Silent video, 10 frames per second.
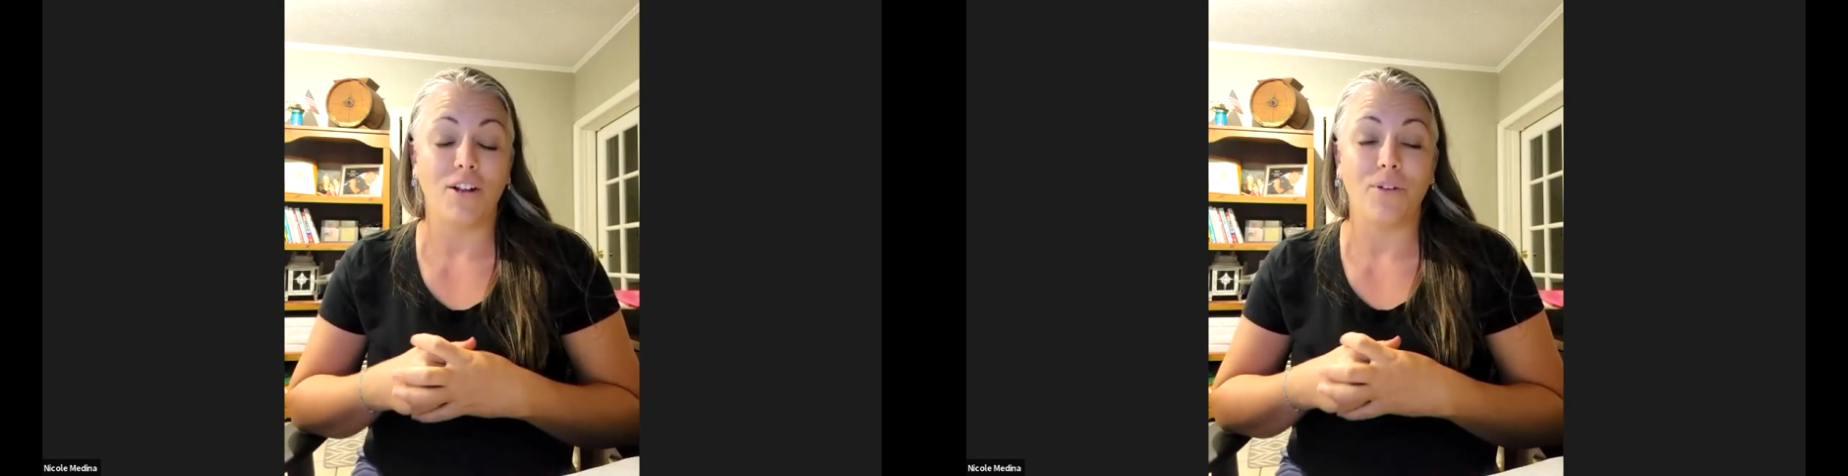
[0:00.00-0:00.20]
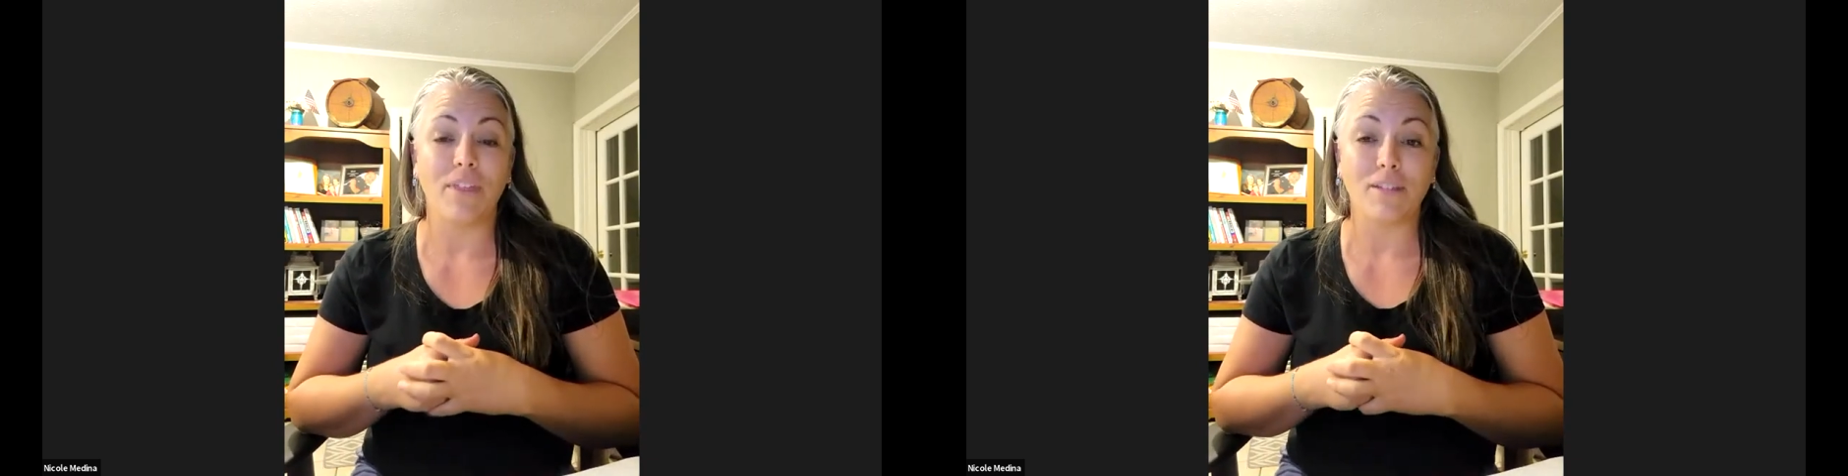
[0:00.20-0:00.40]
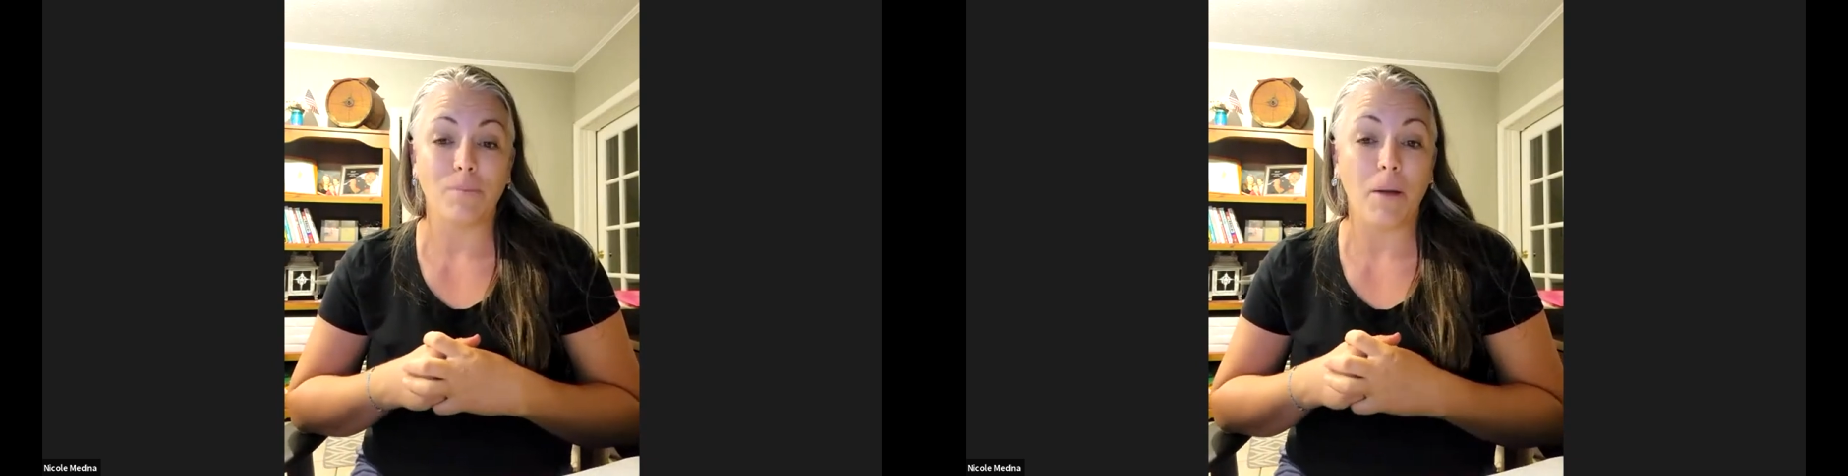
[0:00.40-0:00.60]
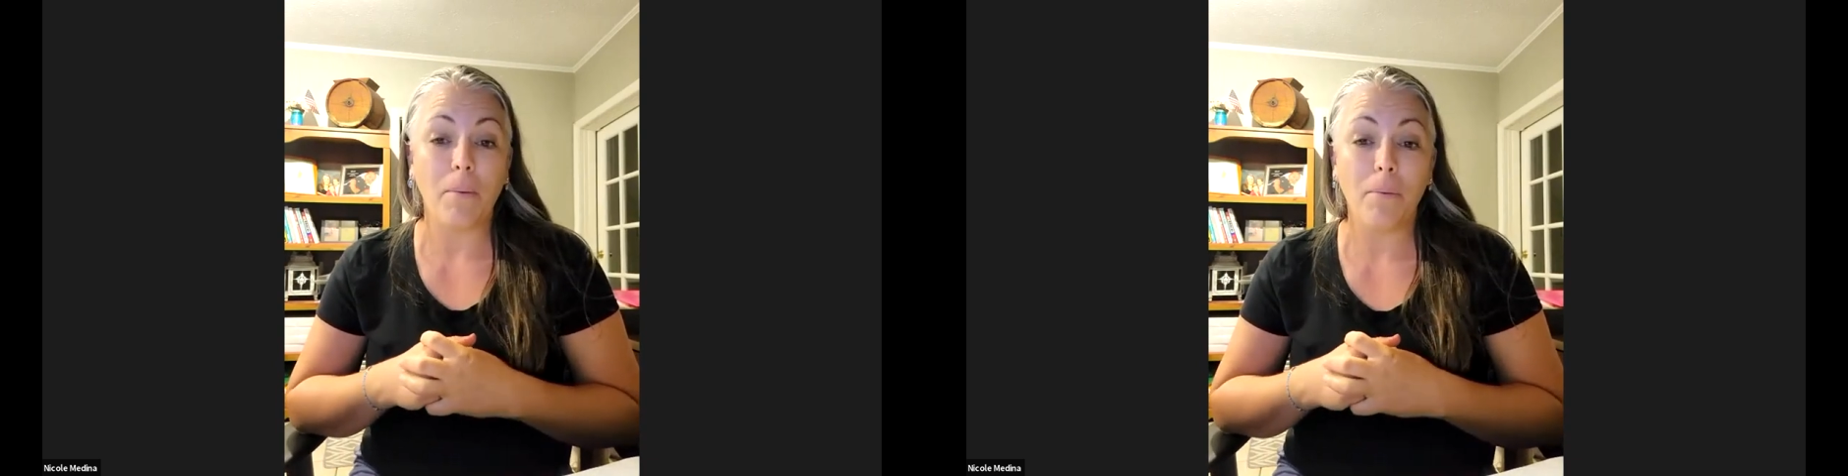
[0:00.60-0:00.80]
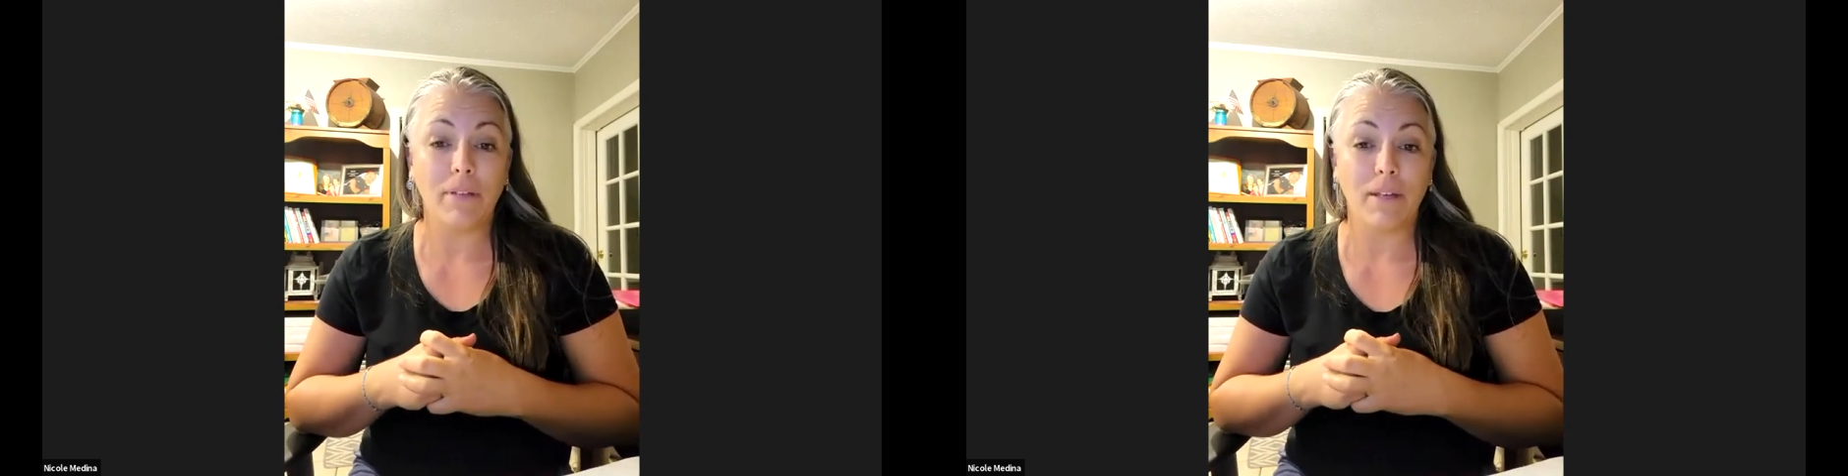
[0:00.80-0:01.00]
that's
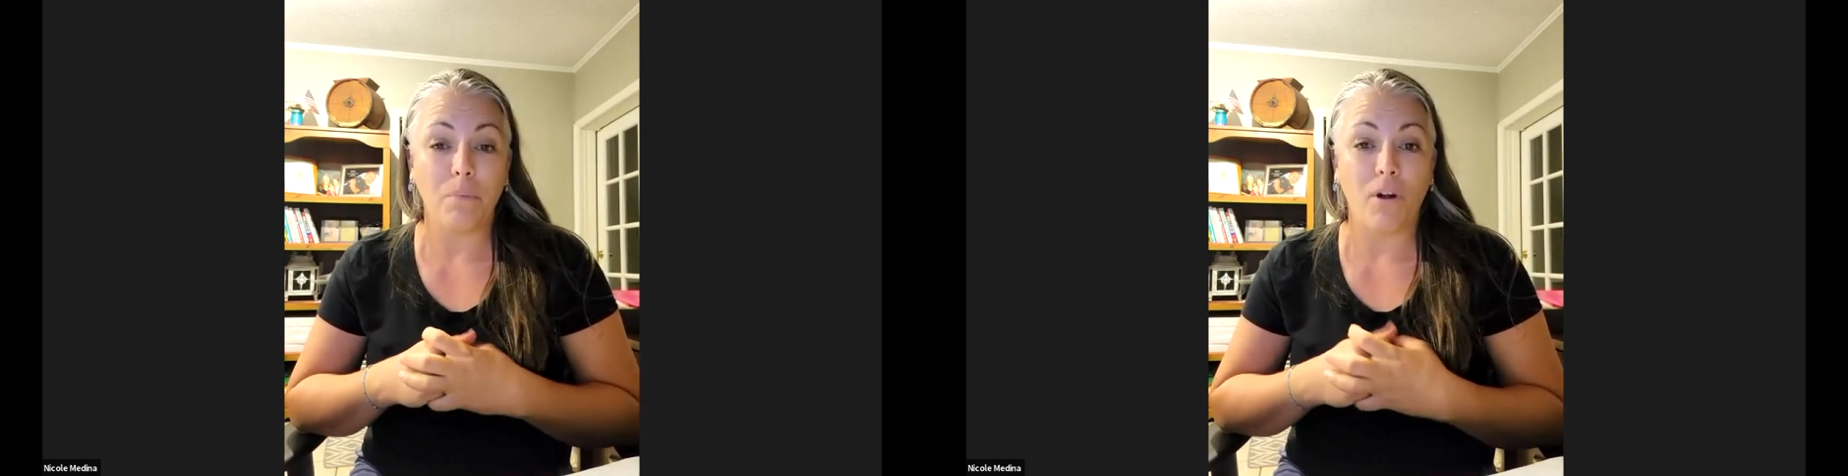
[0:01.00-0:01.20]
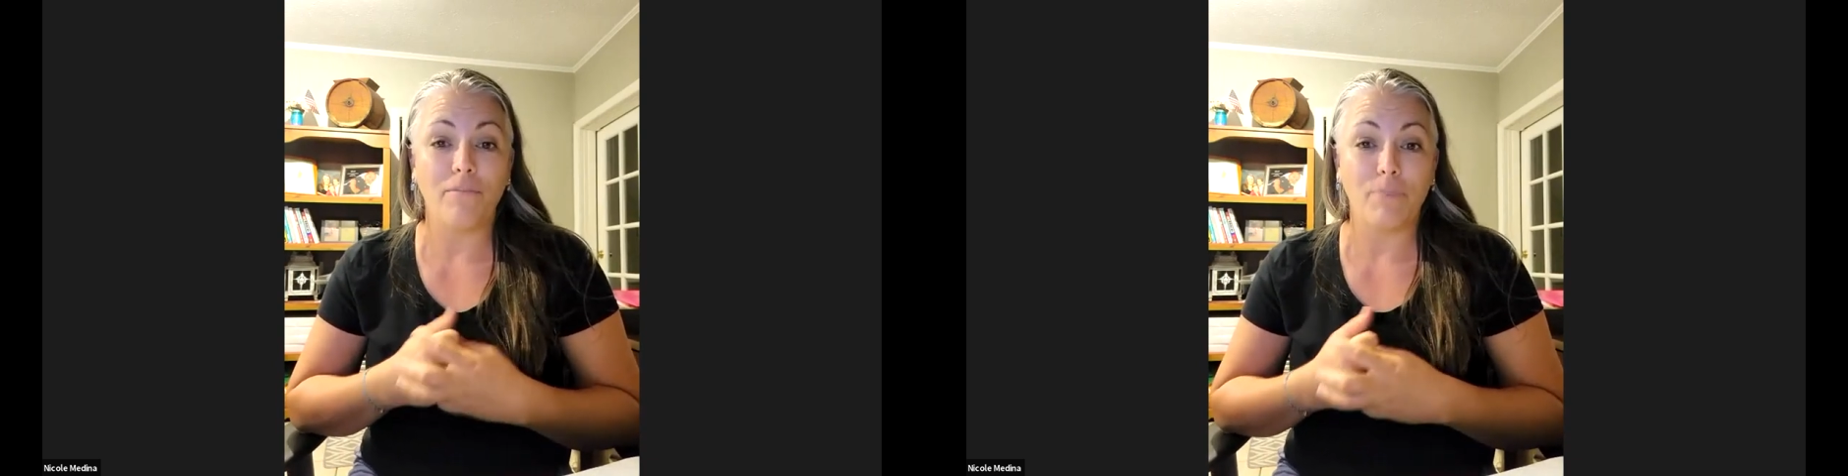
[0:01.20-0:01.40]
probably in part